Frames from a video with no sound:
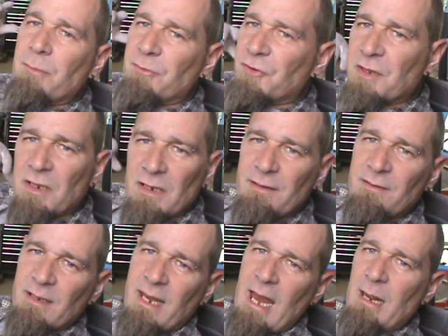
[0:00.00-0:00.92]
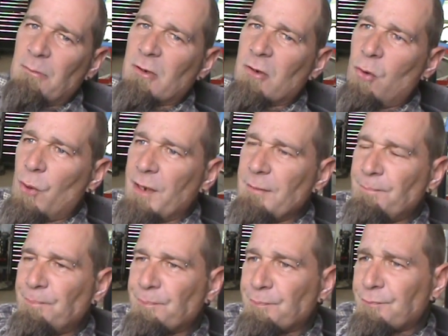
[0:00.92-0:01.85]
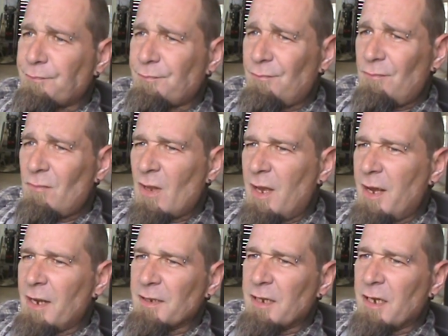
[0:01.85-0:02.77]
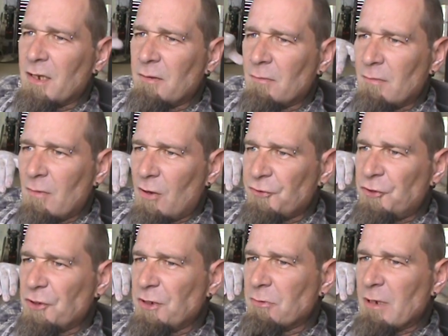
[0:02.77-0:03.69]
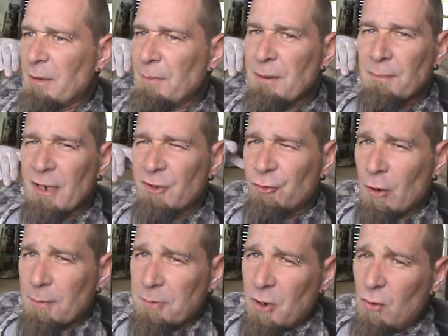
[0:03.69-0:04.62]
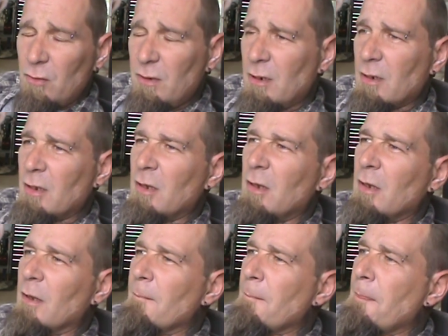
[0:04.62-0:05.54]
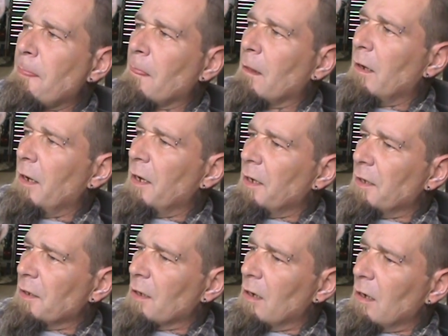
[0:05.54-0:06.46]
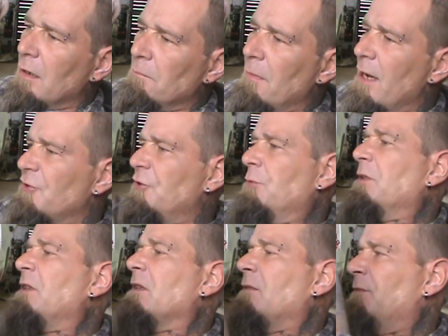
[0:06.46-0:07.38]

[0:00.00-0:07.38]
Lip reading: I'm just going to leave the camera going, and then I'll show you what I mean by drop coat. And actually with this